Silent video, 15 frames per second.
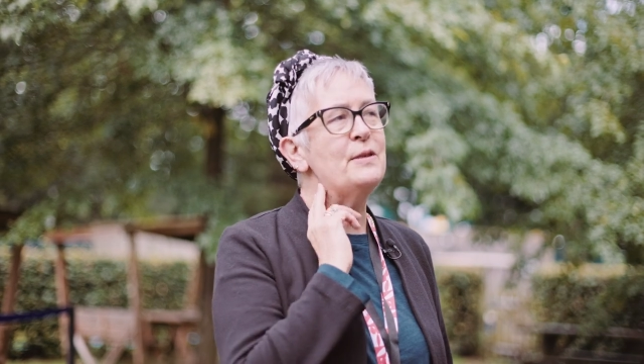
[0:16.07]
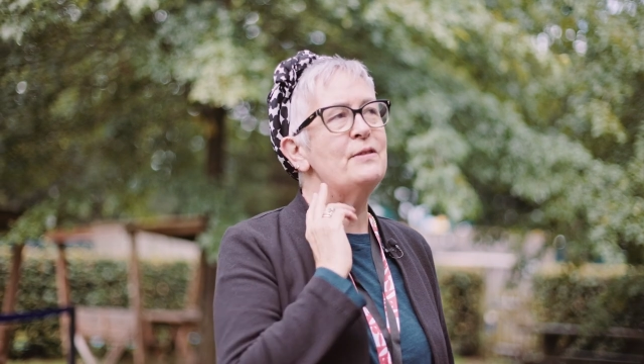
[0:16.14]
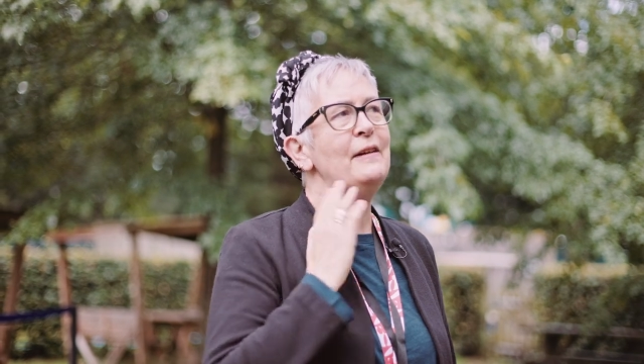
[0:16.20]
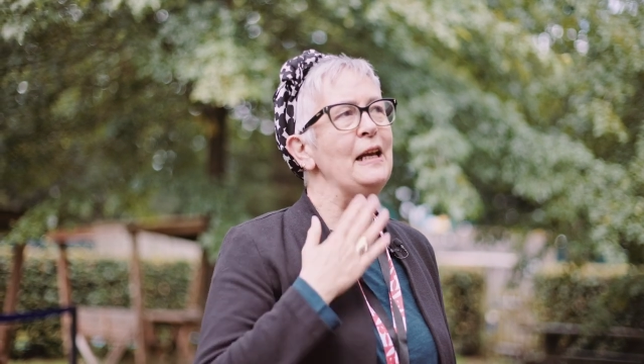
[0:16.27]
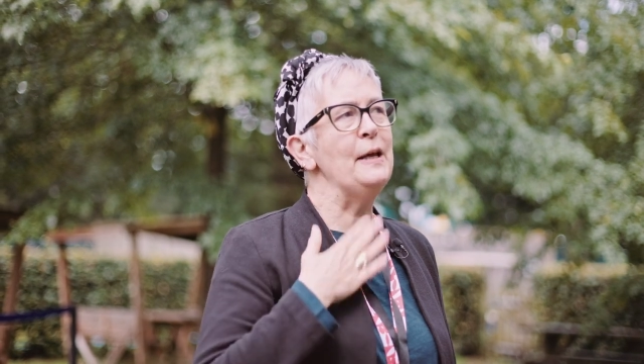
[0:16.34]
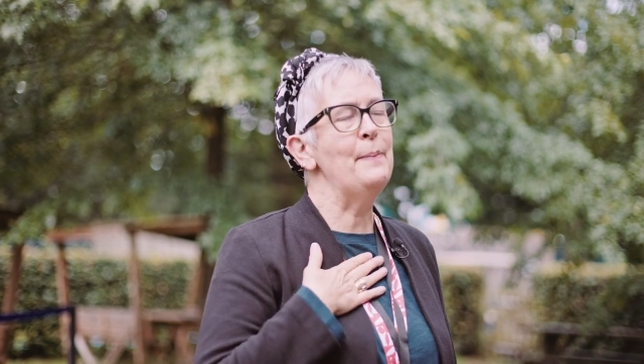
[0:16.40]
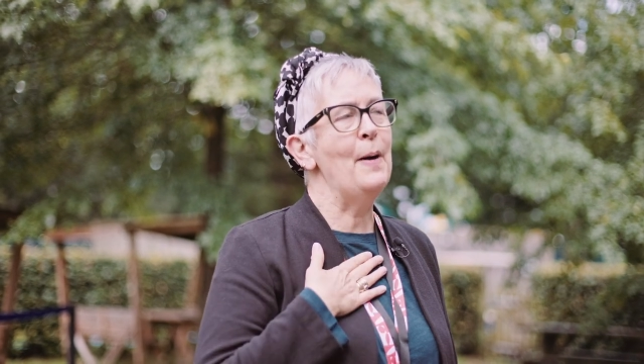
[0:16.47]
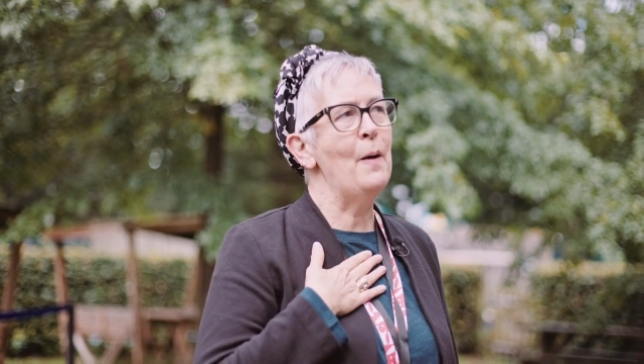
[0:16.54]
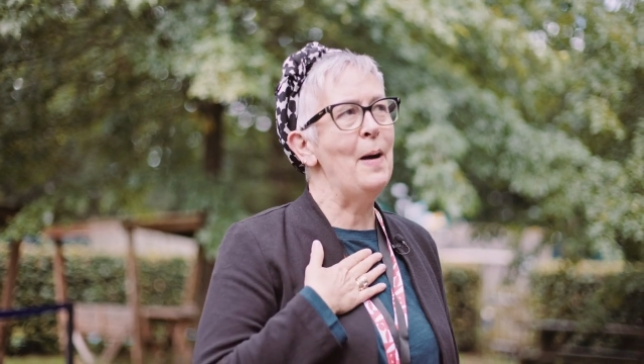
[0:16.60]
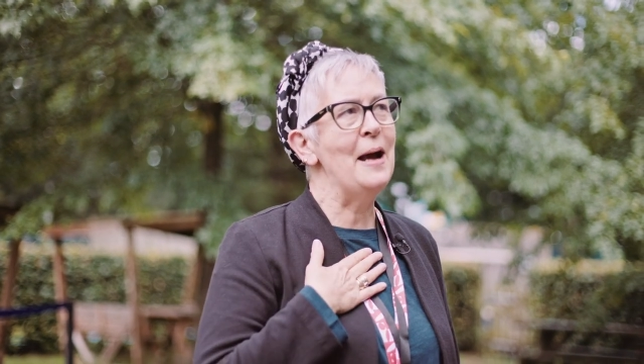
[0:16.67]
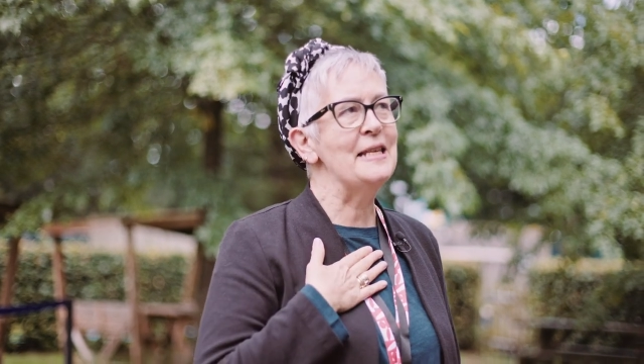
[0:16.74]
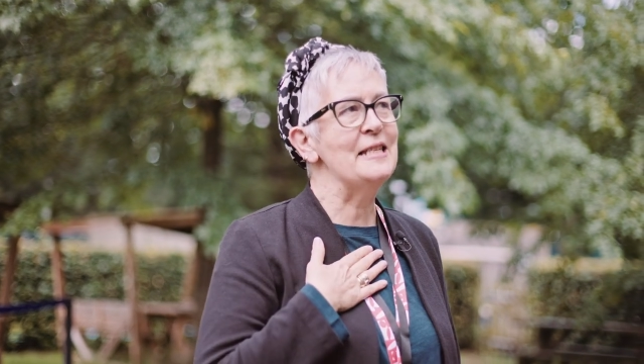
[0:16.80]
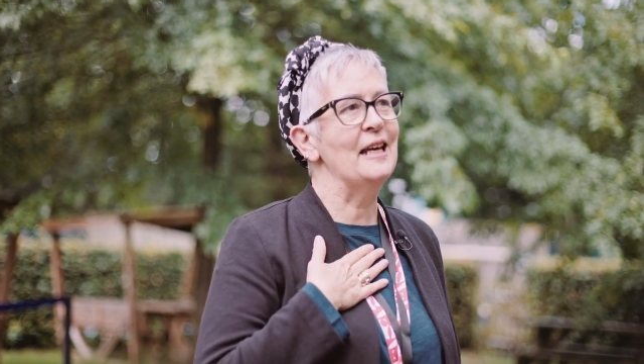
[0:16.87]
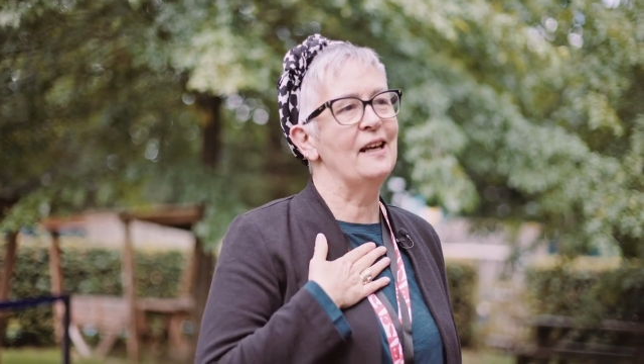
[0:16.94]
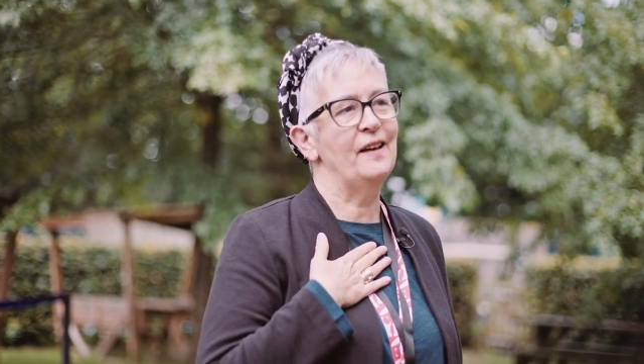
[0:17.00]
It's really
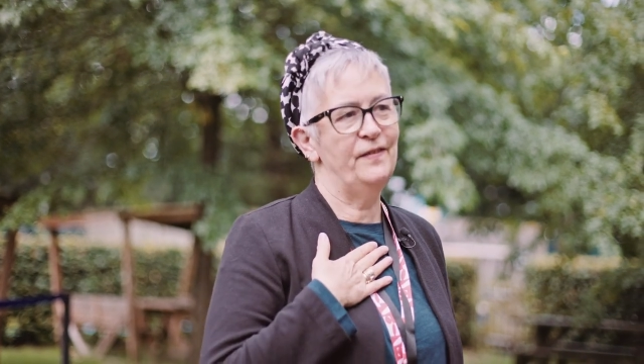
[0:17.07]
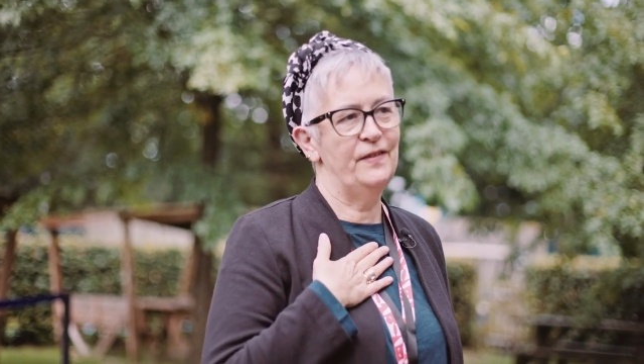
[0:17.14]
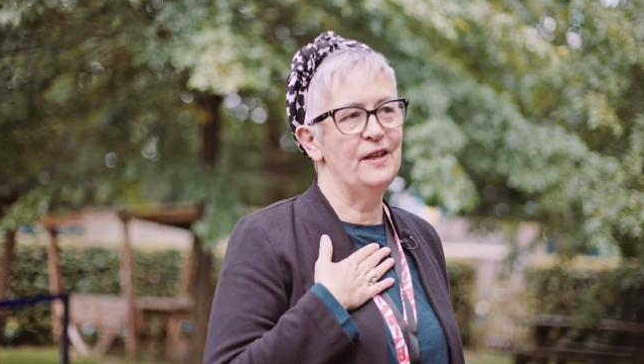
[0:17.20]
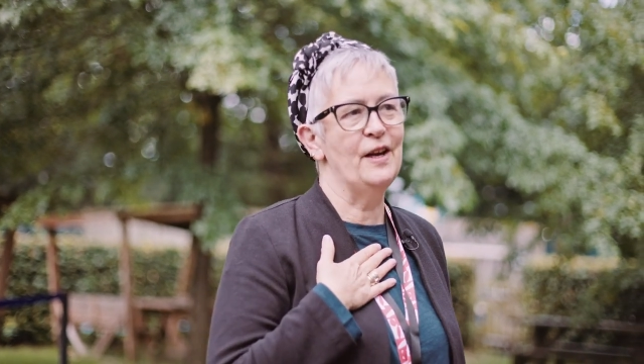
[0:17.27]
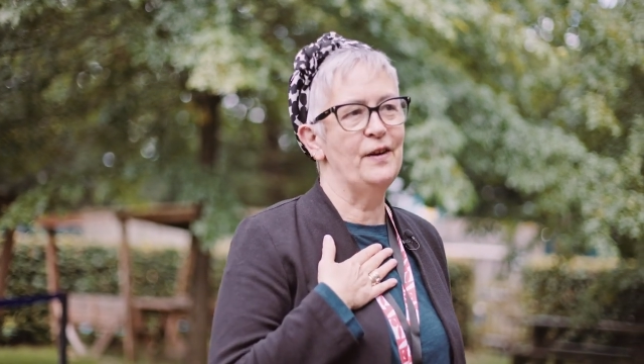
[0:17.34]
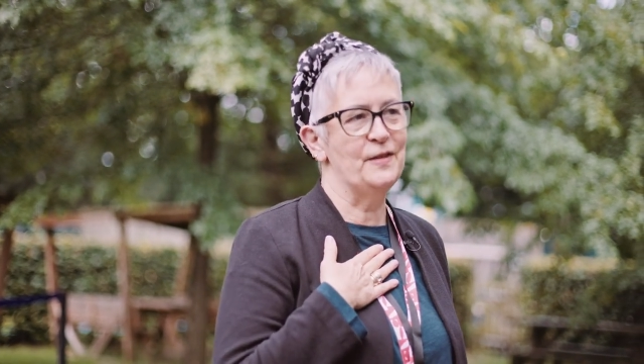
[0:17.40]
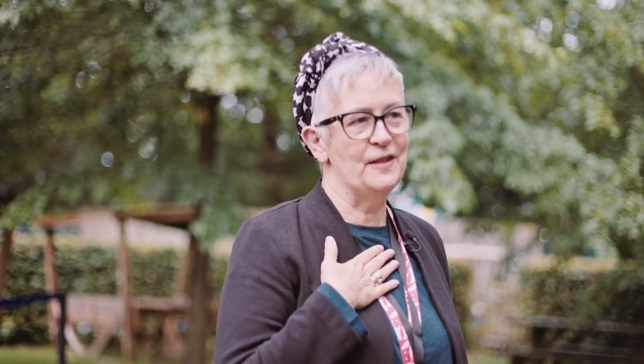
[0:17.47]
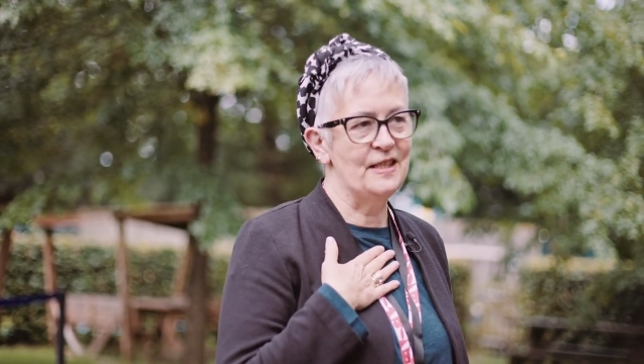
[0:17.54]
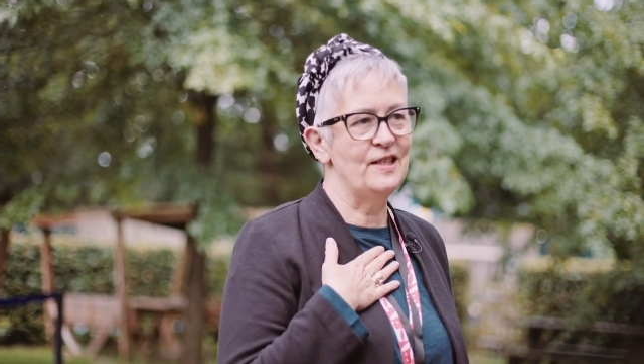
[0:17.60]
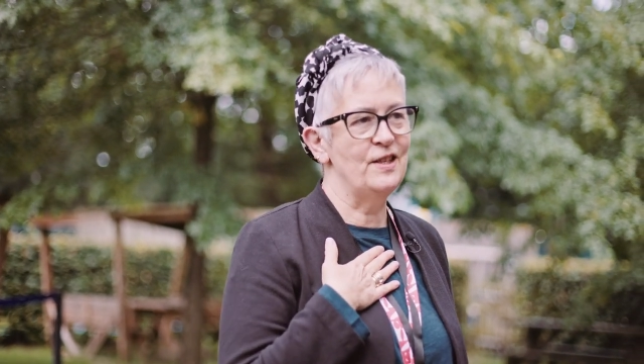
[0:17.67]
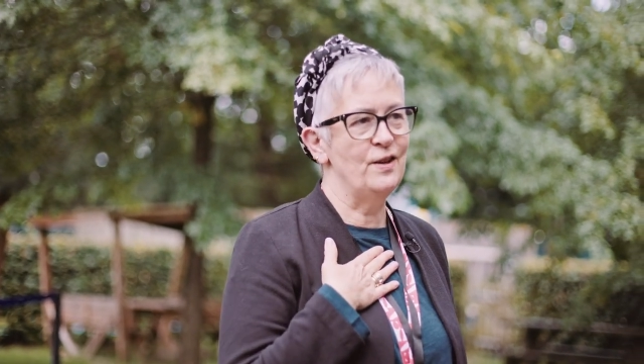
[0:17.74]
poetic if you know the